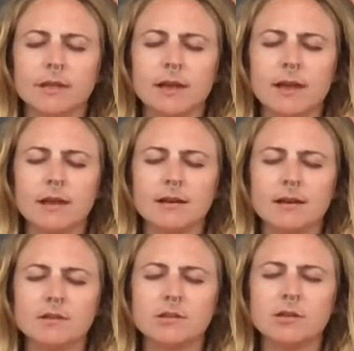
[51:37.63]
And
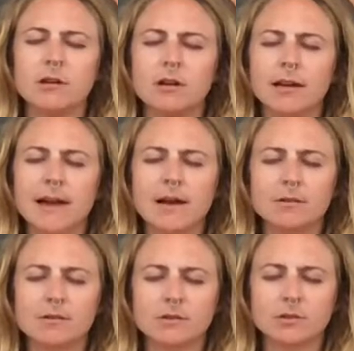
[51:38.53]
as you look
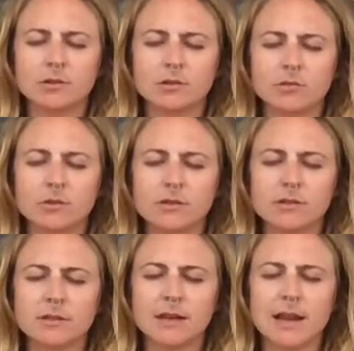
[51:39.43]
out across
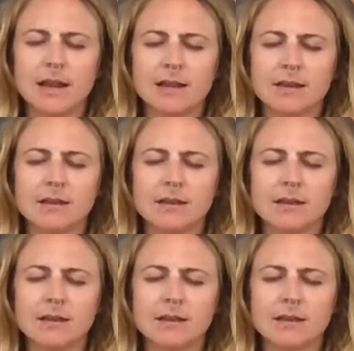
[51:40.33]
the lake,